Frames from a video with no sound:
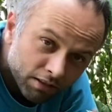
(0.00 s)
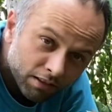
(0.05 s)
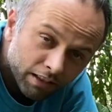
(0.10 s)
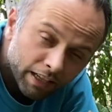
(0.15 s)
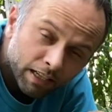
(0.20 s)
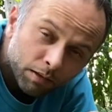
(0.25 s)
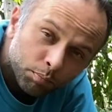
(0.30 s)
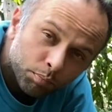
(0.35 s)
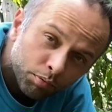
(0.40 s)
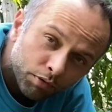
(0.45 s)

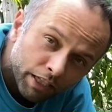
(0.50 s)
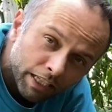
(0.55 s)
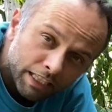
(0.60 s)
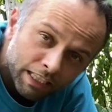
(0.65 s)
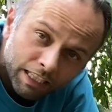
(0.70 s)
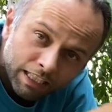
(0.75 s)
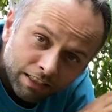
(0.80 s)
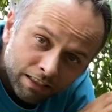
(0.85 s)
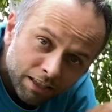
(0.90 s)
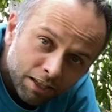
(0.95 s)
like
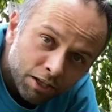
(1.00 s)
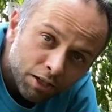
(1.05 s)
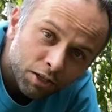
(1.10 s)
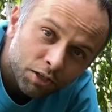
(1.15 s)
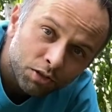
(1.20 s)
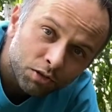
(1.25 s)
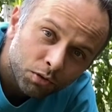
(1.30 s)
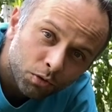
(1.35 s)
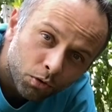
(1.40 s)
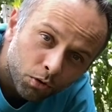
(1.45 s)
planting
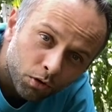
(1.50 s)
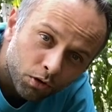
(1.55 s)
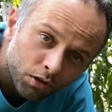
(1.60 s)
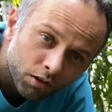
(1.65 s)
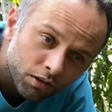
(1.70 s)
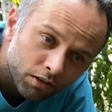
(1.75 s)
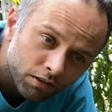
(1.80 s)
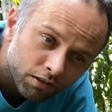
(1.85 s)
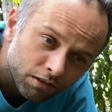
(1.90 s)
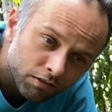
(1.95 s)

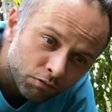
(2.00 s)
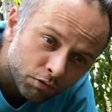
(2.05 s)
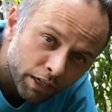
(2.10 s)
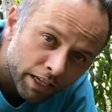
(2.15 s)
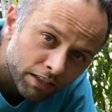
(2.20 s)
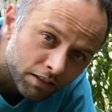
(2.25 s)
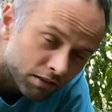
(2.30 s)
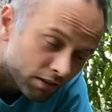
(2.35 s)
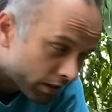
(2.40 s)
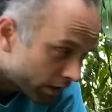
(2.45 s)
your
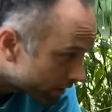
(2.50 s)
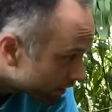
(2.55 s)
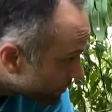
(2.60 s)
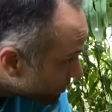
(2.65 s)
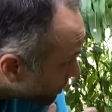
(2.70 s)
raised garden